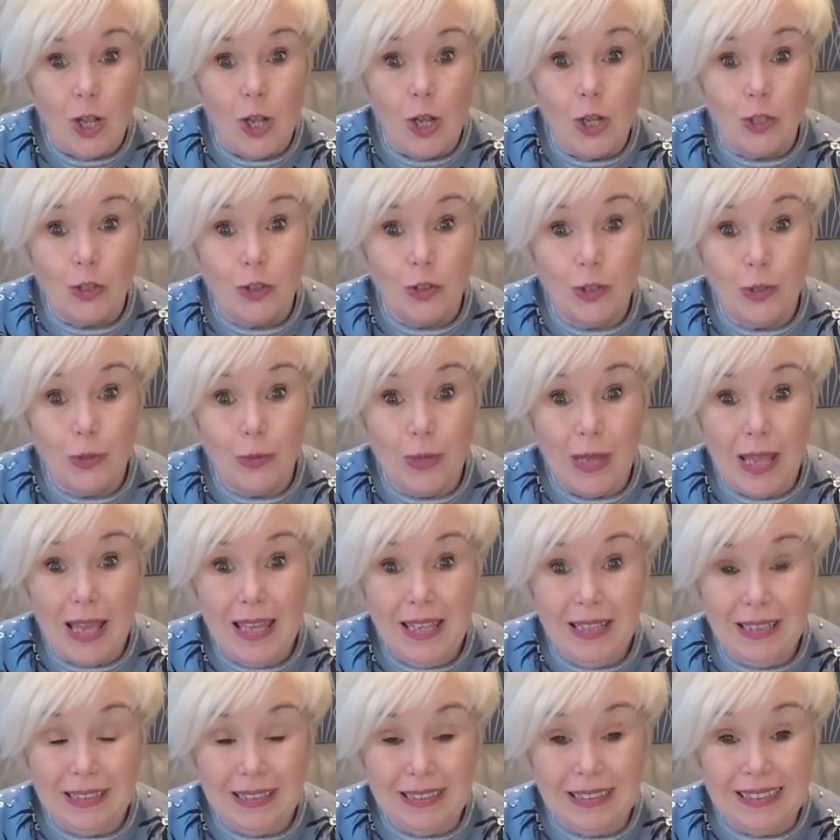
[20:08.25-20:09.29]
So yeah,
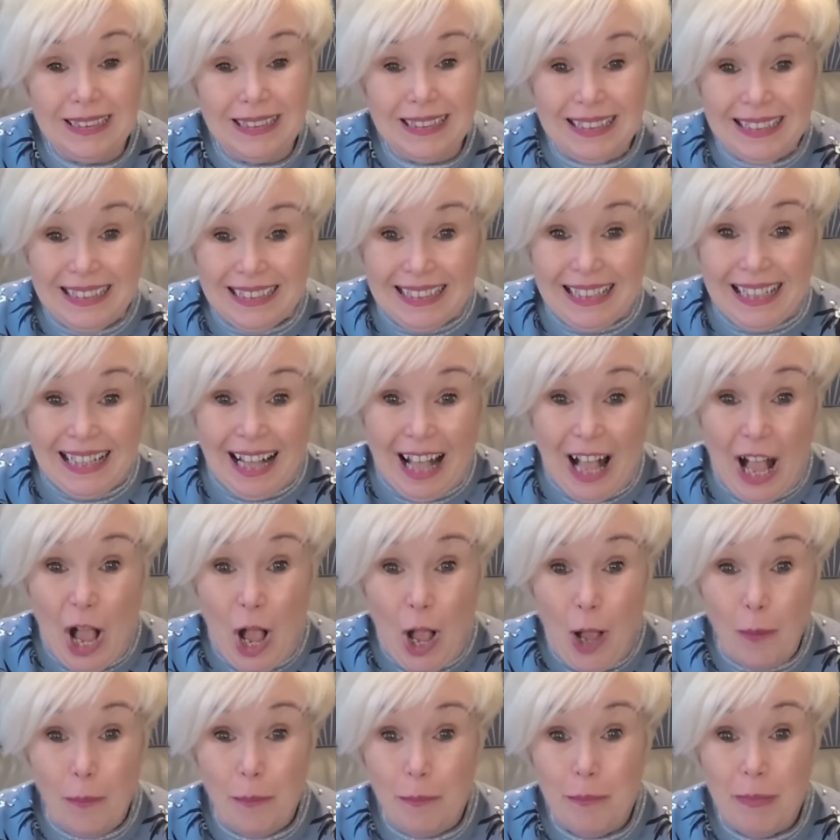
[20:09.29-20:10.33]

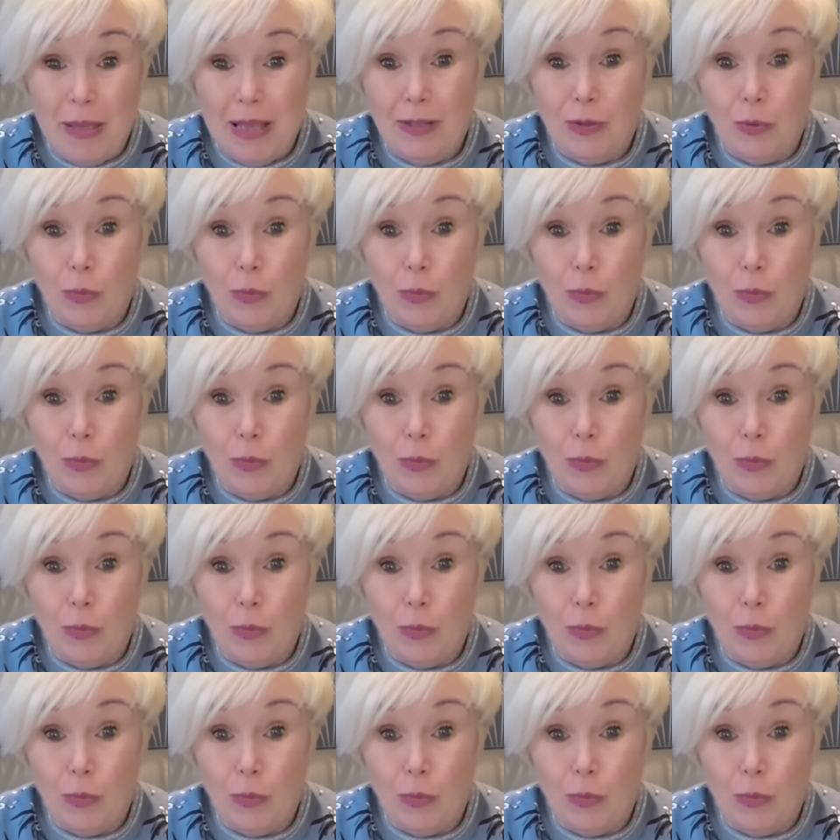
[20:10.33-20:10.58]
Belle